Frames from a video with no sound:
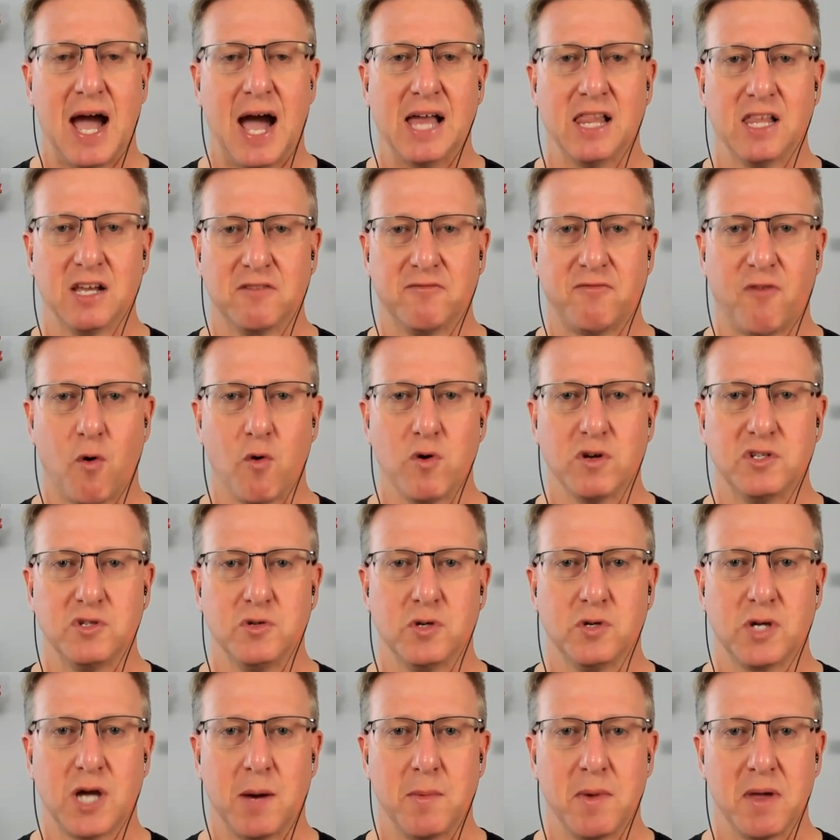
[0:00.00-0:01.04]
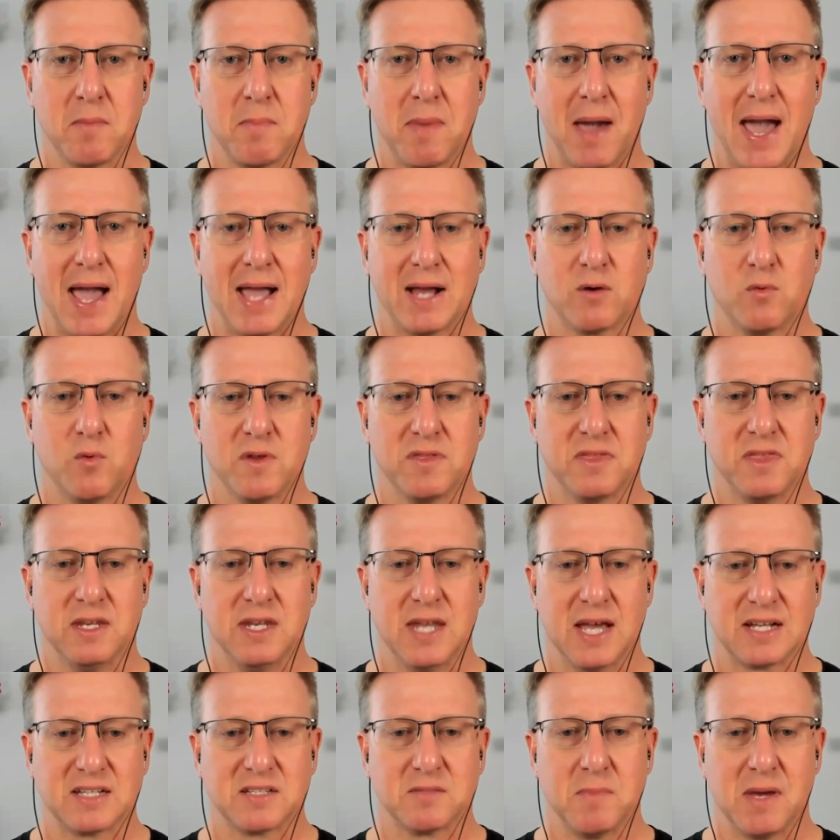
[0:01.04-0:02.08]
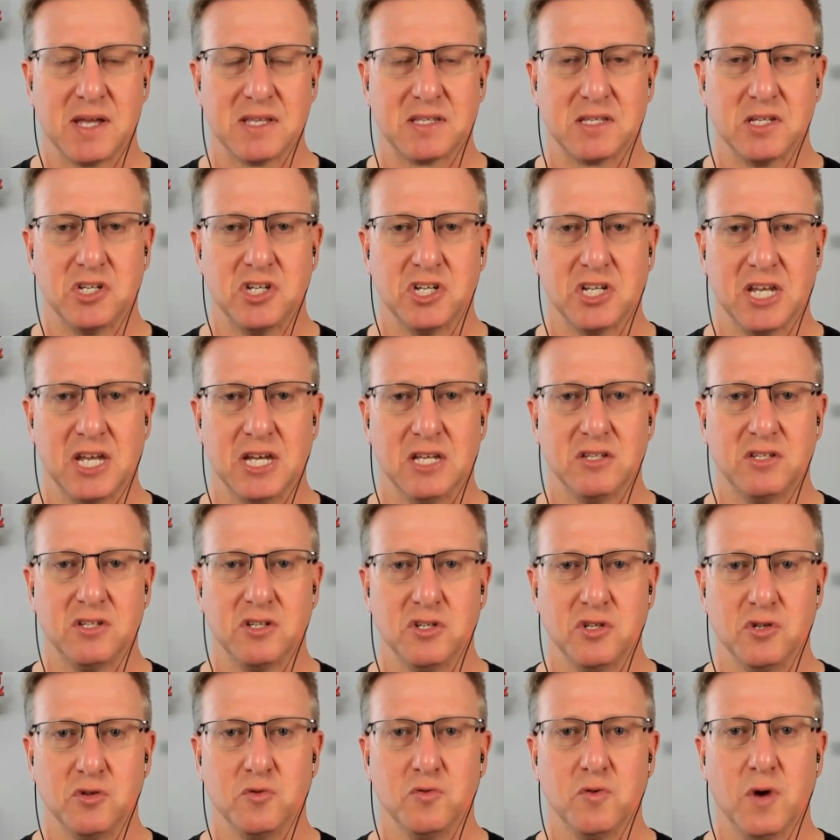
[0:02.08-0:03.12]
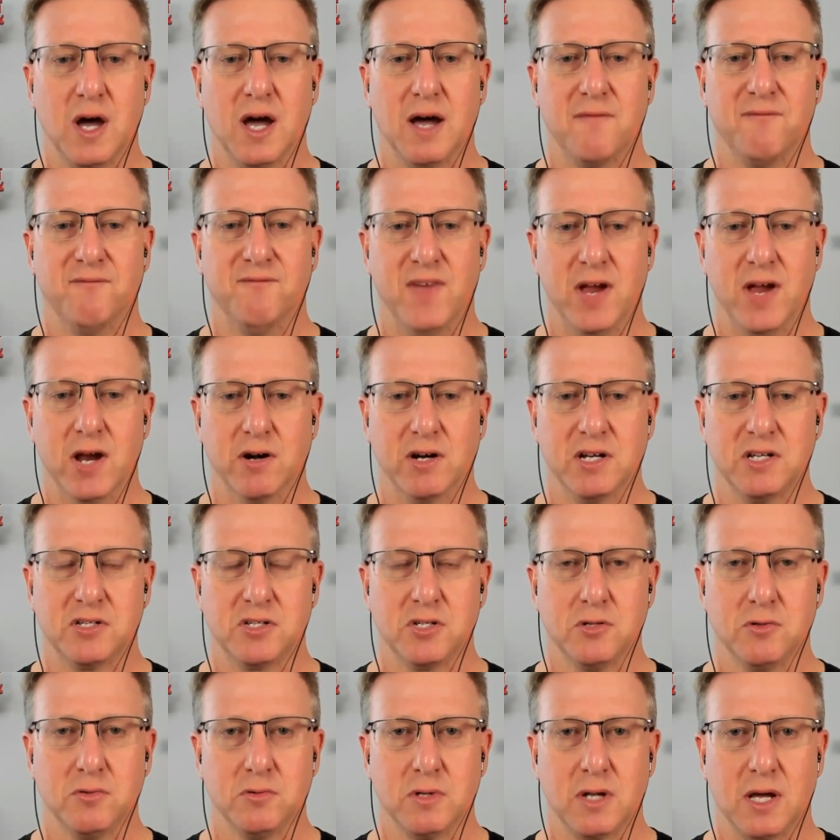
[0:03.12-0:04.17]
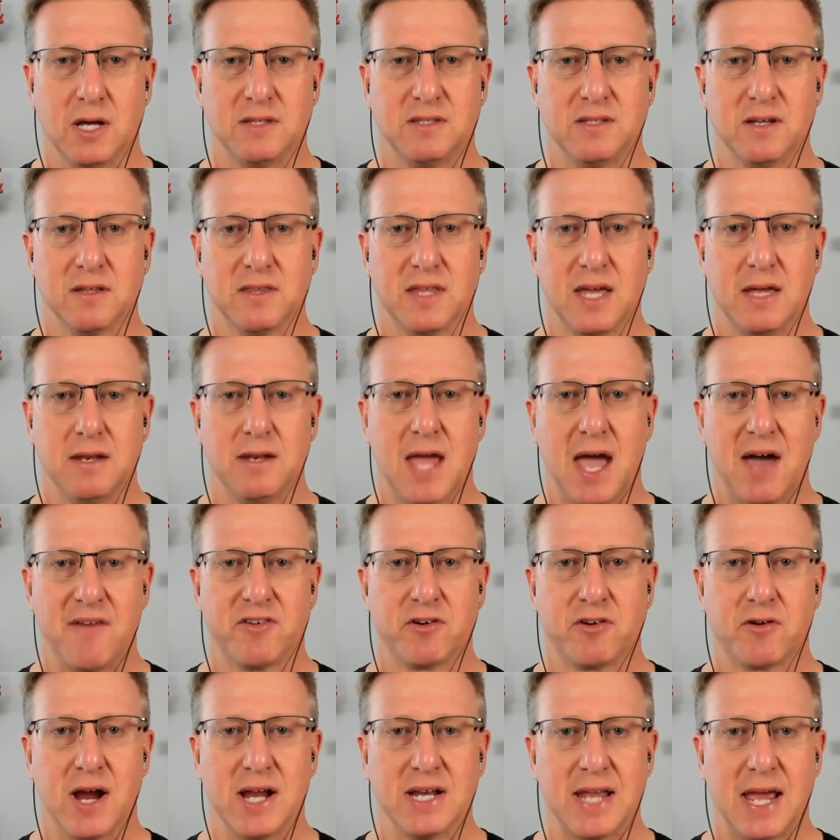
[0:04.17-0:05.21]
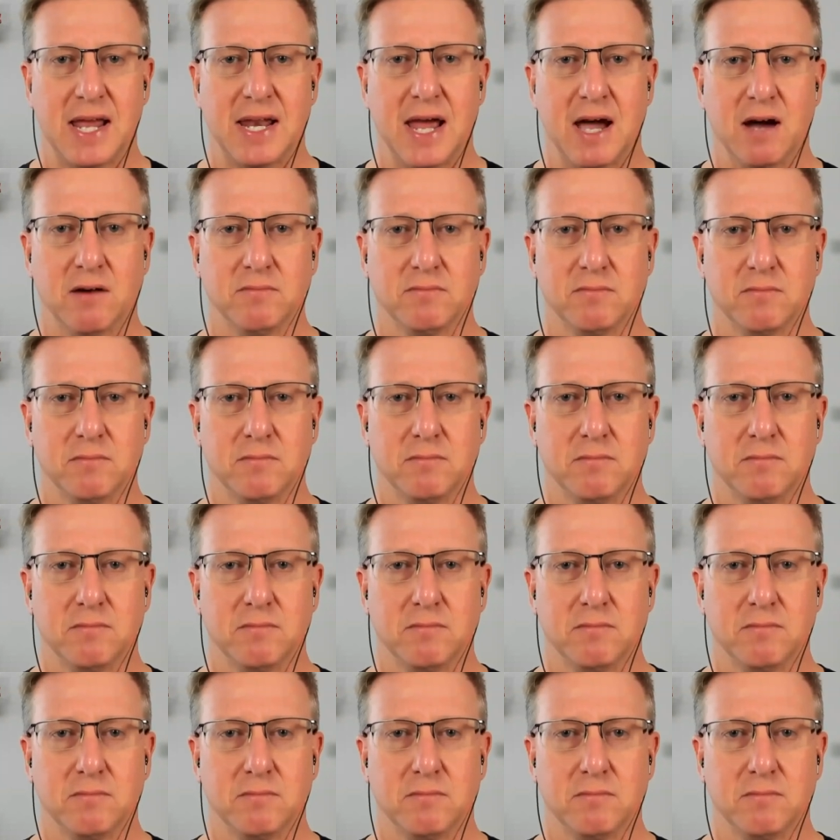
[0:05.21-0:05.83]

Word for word: I look forward to coming back with the next message again to you very soon. Until then, have a great day now.